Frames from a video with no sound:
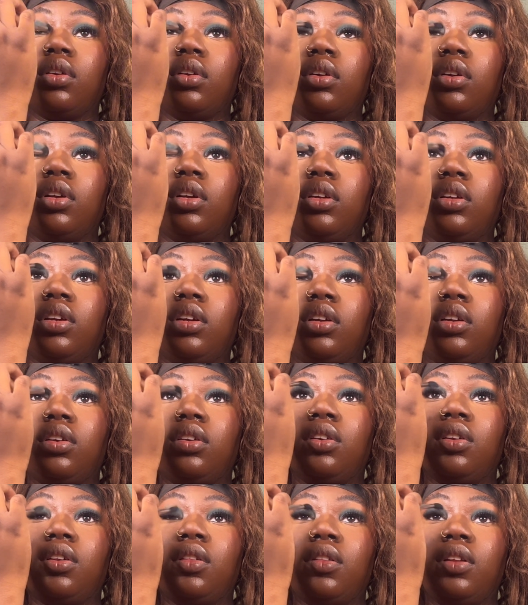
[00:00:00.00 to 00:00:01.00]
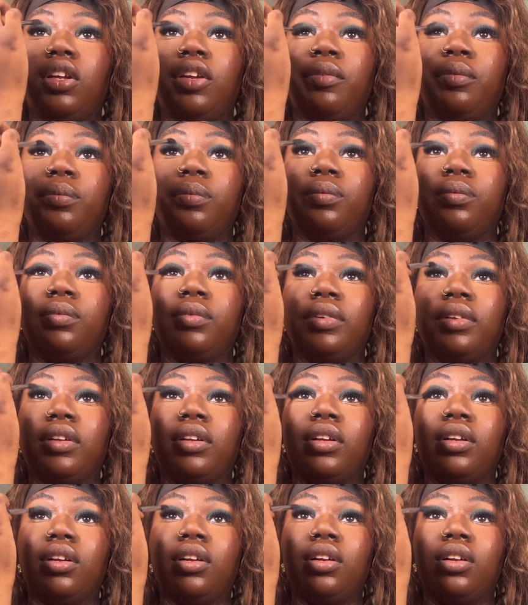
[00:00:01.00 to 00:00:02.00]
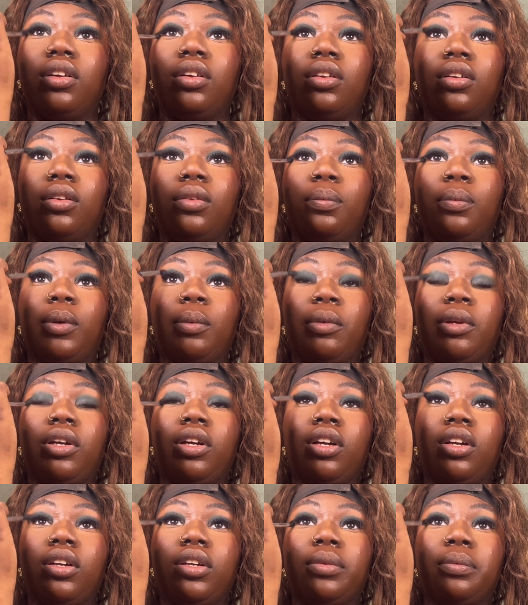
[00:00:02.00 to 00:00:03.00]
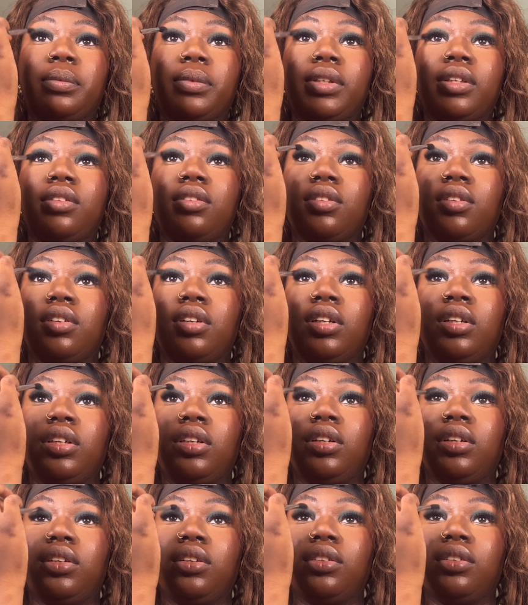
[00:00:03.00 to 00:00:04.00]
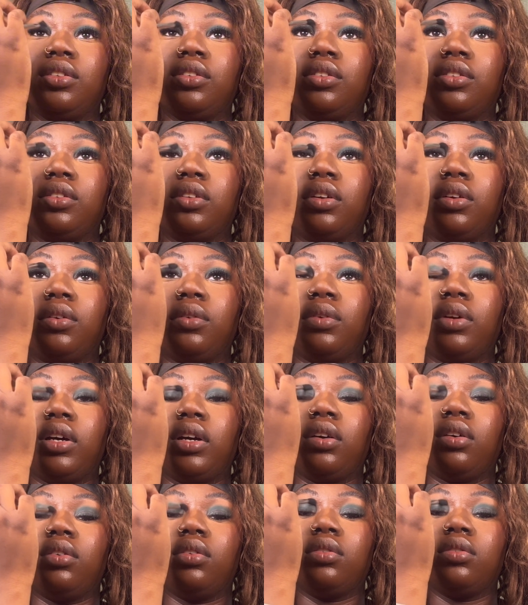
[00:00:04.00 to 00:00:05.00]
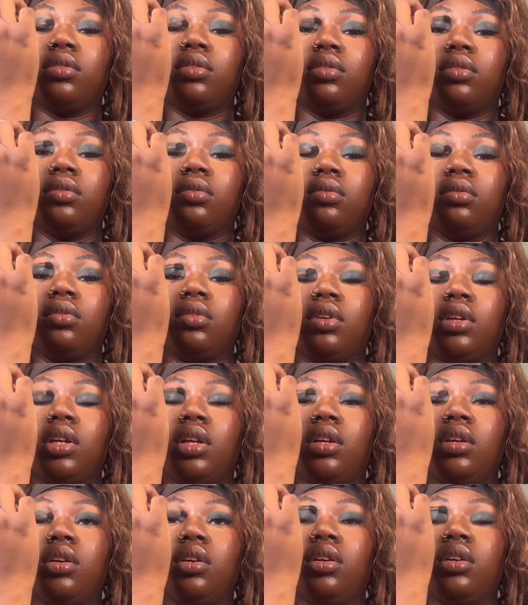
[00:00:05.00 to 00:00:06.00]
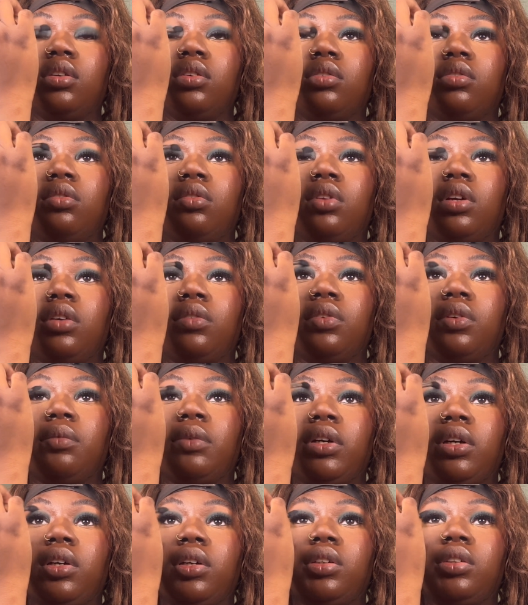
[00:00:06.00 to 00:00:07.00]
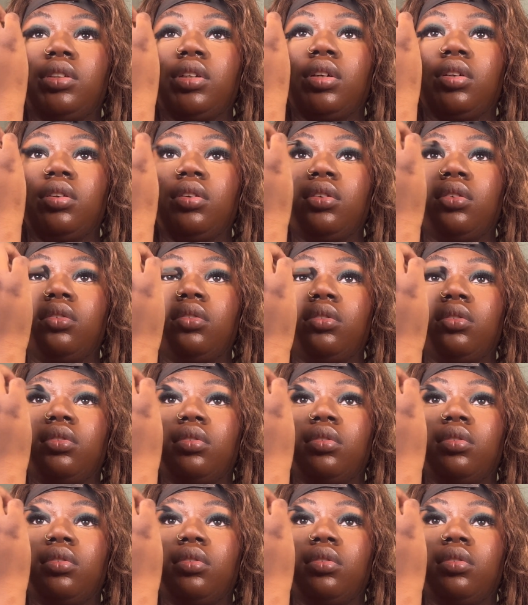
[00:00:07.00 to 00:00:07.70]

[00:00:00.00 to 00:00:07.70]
Again, the theme of my makeup is gradient, so I also do that for my eyeshadow.